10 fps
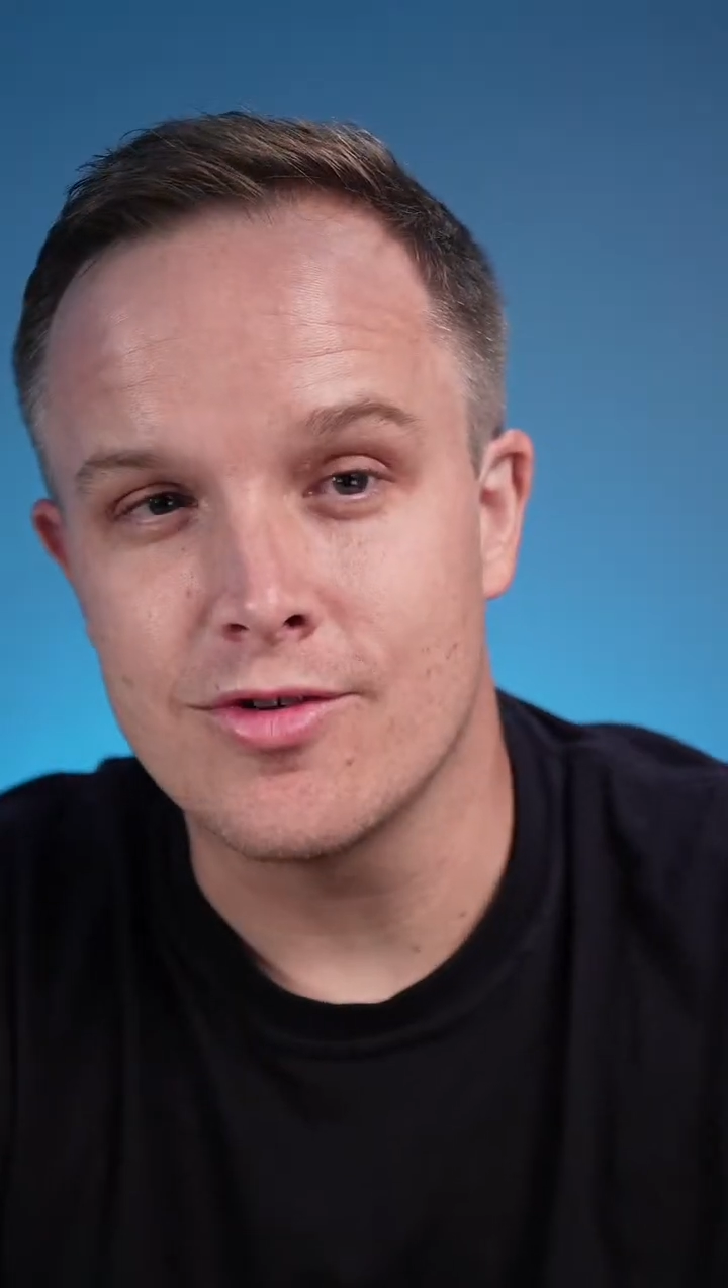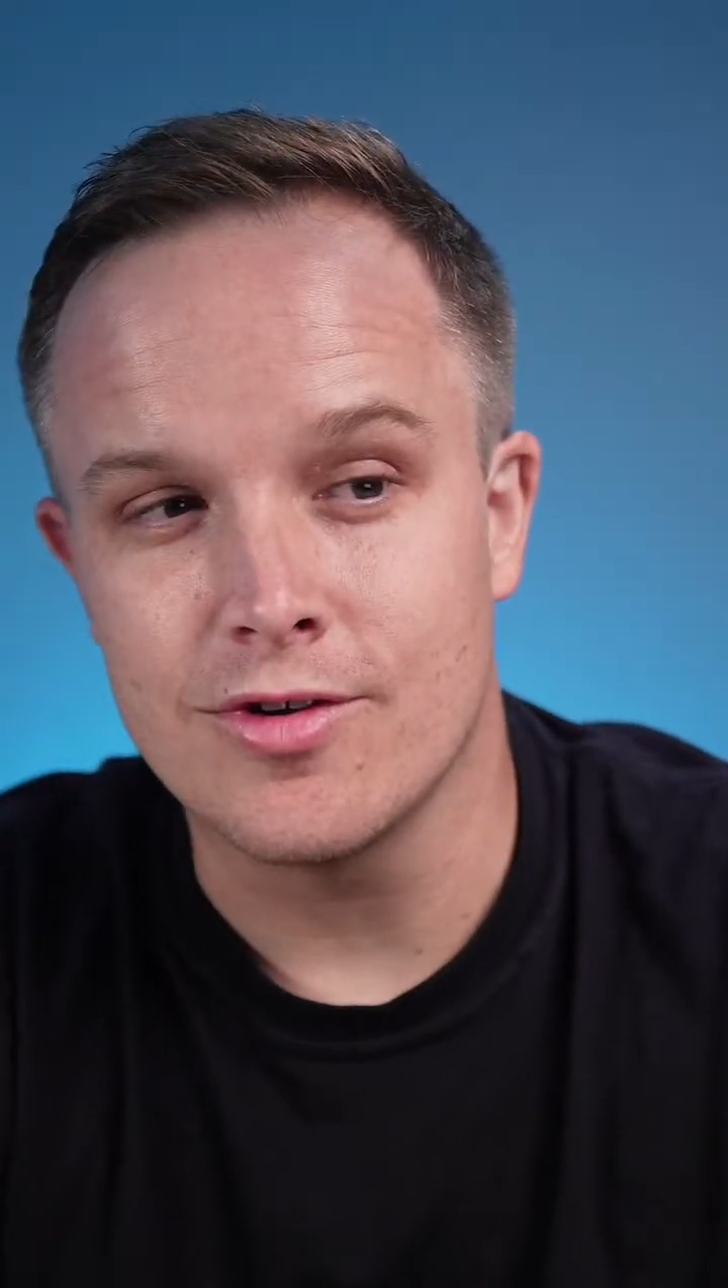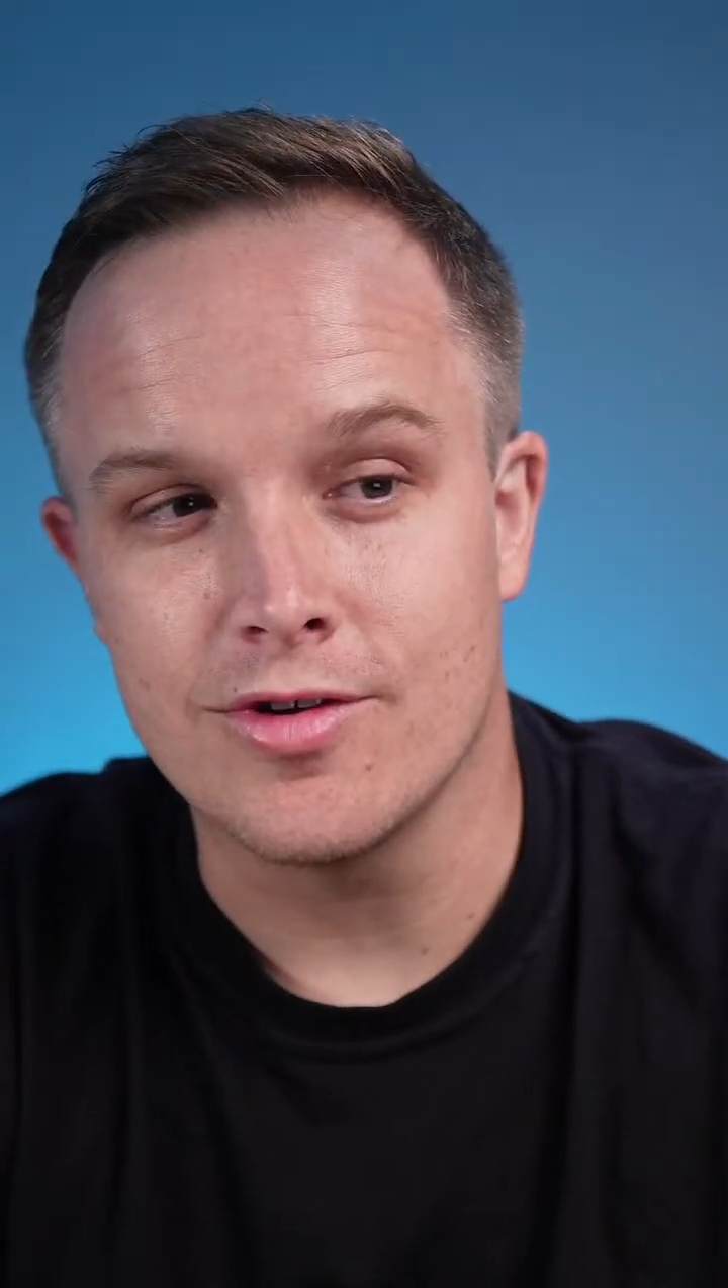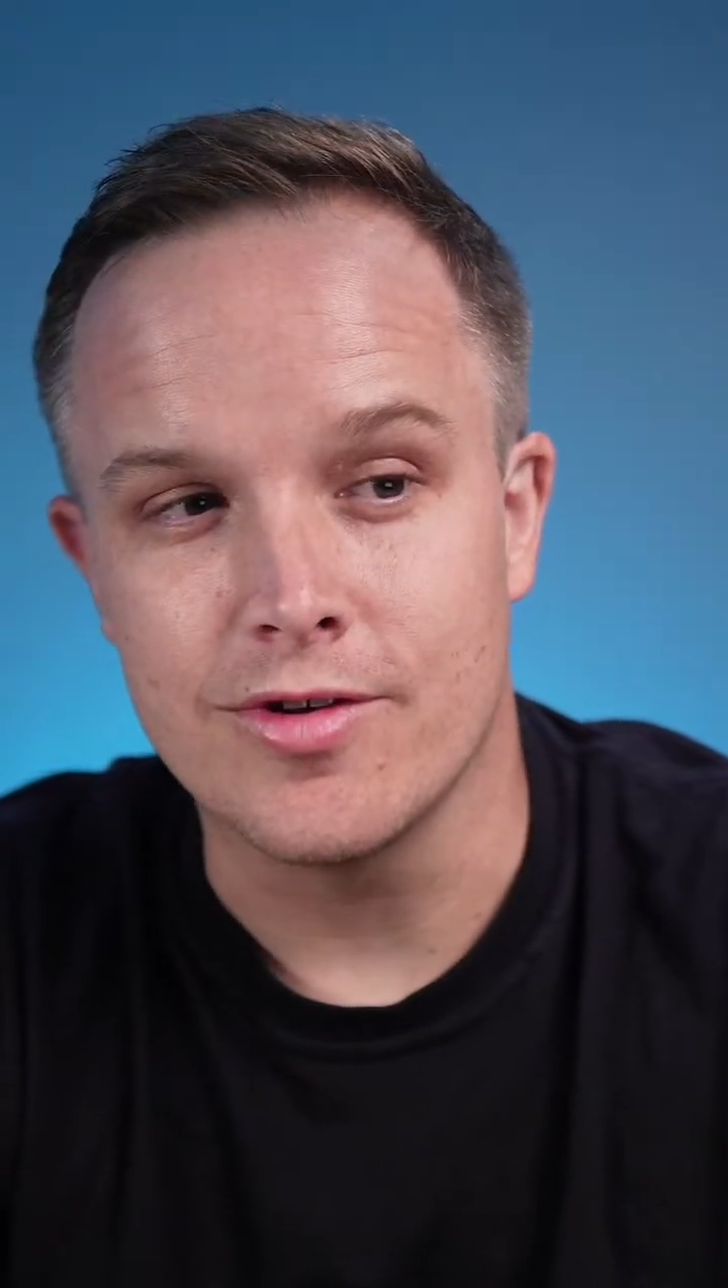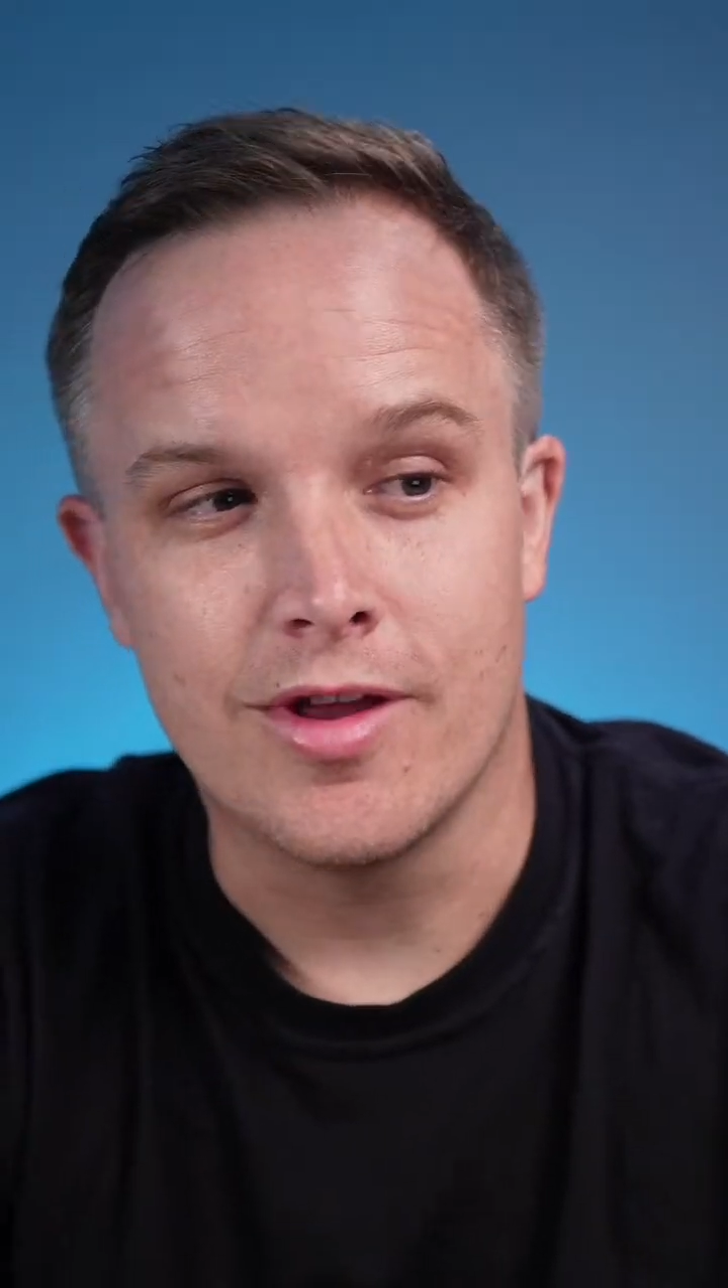old,